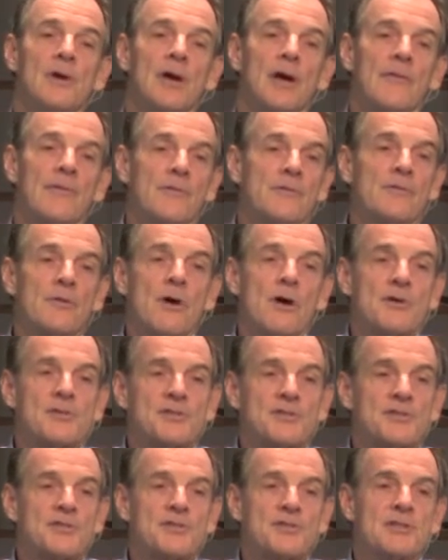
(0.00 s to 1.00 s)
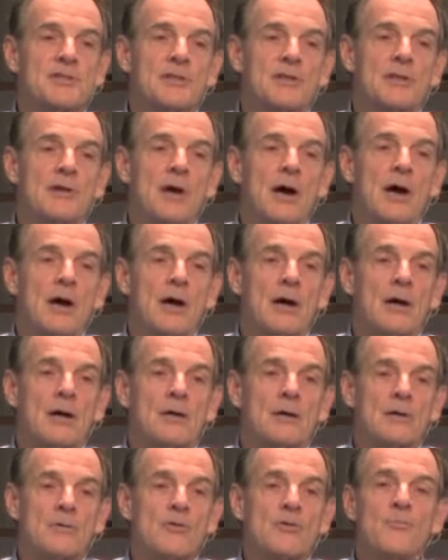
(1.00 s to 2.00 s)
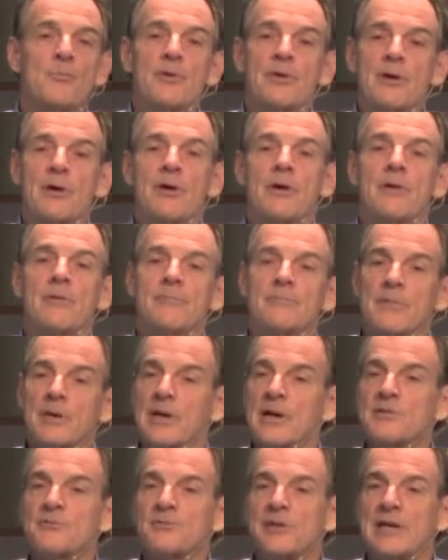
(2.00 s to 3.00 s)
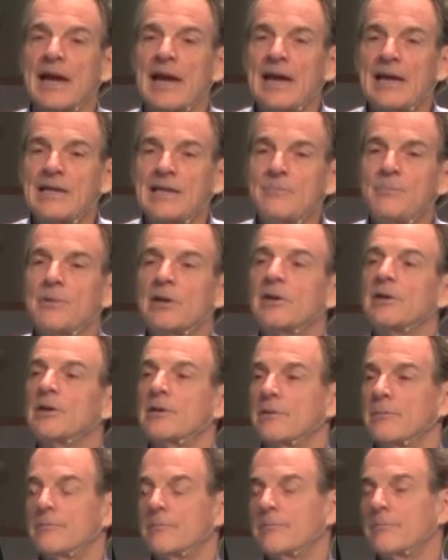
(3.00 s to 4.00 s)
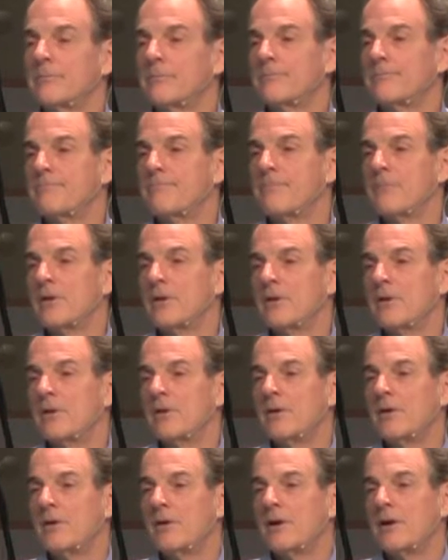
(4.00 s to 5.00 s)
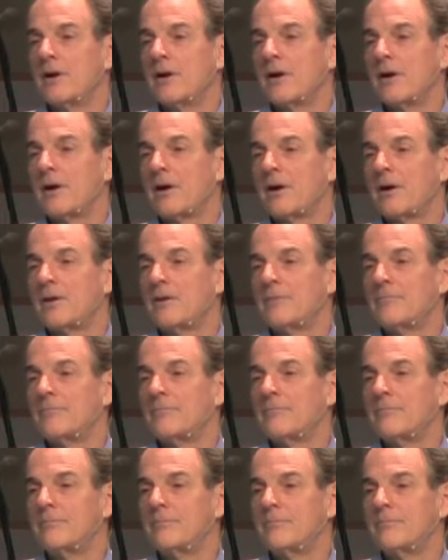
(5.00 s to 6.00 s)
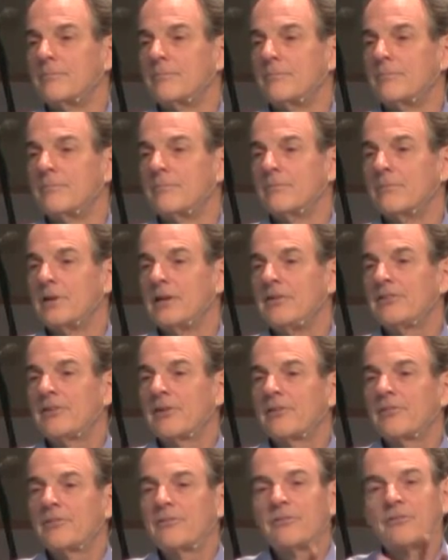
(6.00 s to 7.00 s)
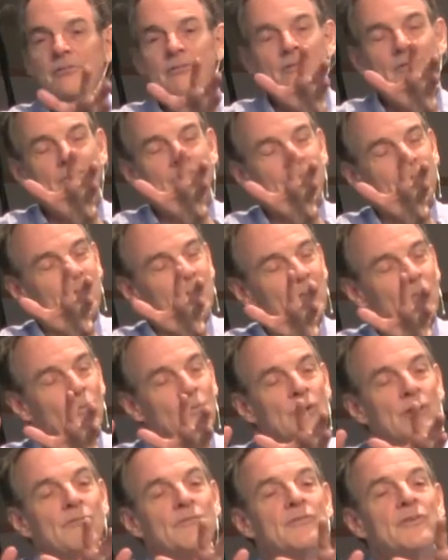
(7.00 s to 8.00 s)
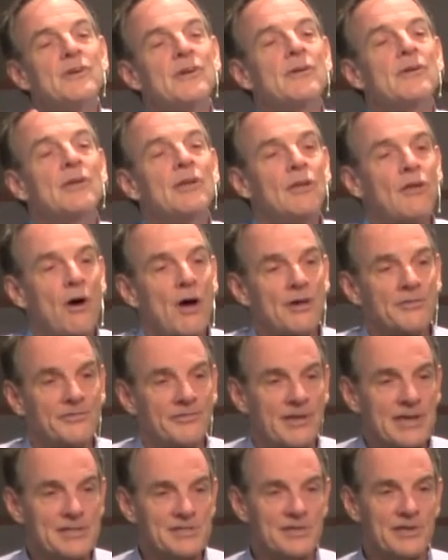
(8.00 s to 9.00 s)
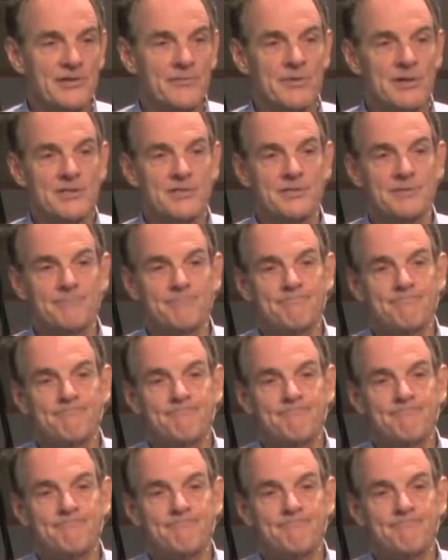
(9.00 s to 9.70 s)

And they're the largest uh, uh group in our country, 80 million. Um, he says, We've nearly lost that generation.